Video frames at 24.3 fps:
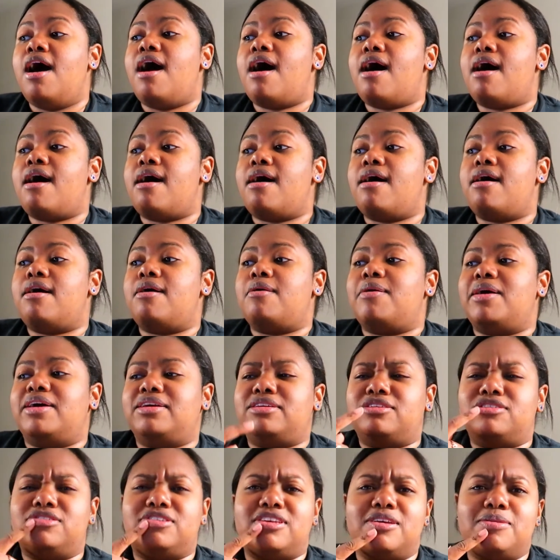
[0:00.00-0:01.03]
Uh, I
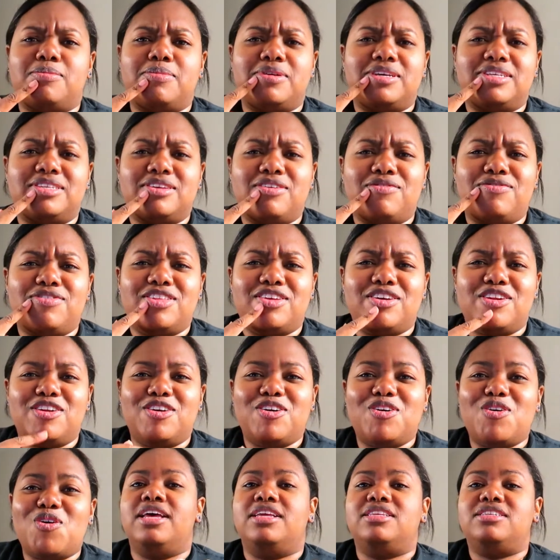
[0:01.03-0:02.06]
just hit myself a
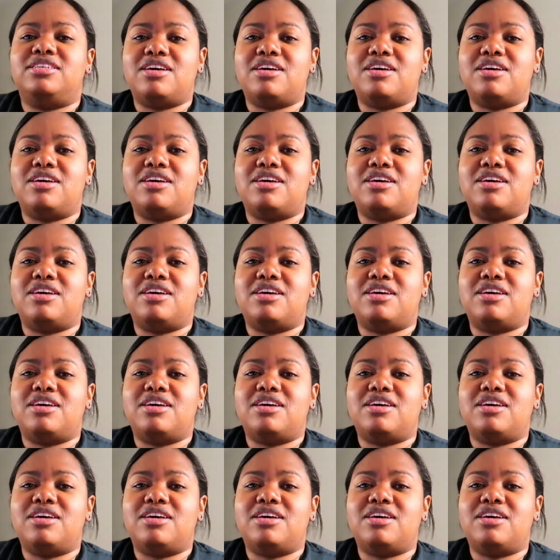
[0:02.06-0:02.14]
little.